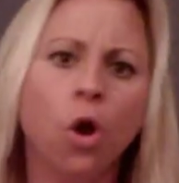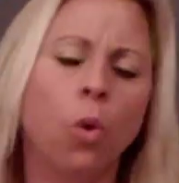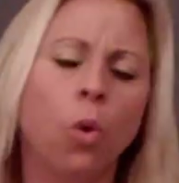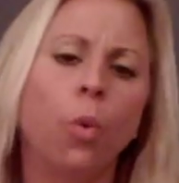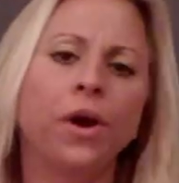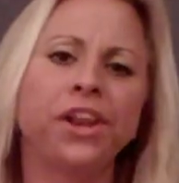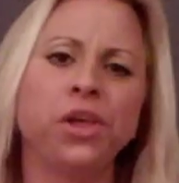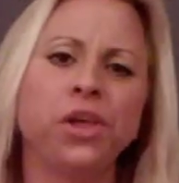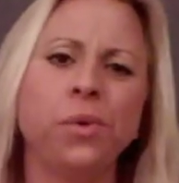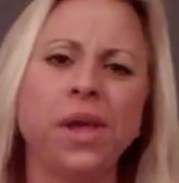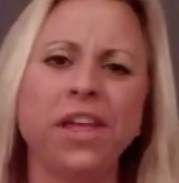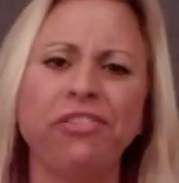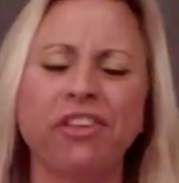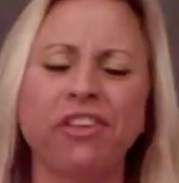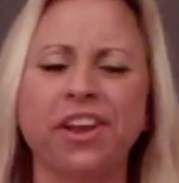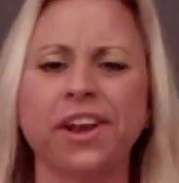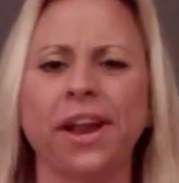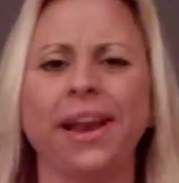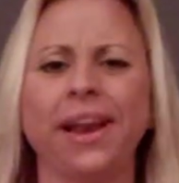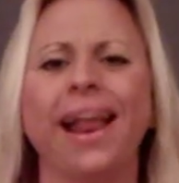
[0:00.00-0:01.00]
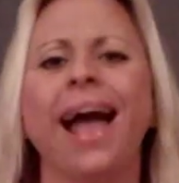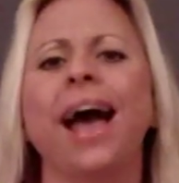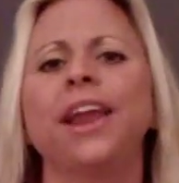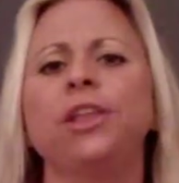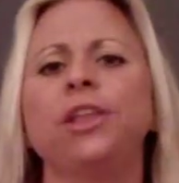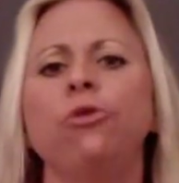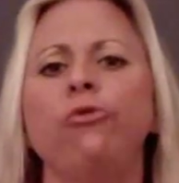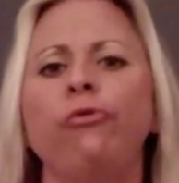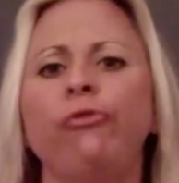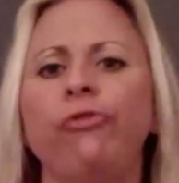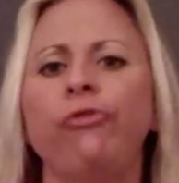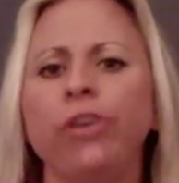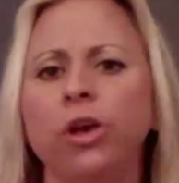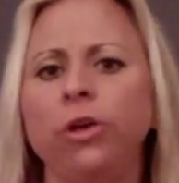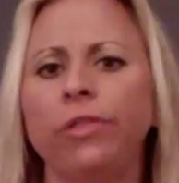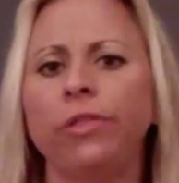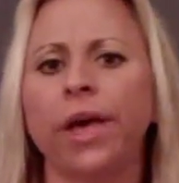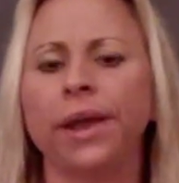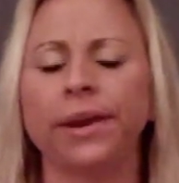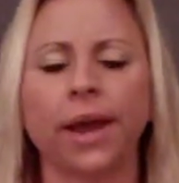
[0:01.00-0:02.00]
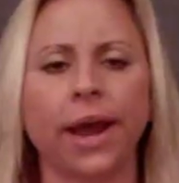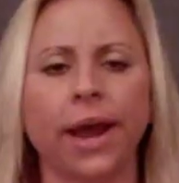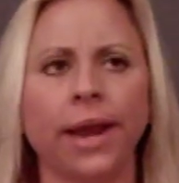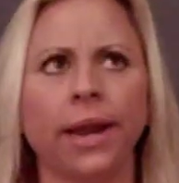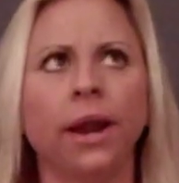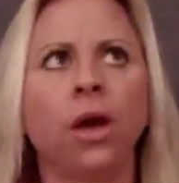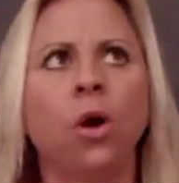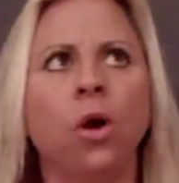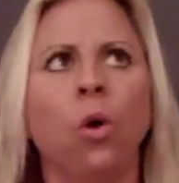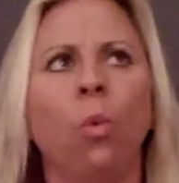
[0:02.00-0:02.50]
What do you eat that night? How do you feel that night?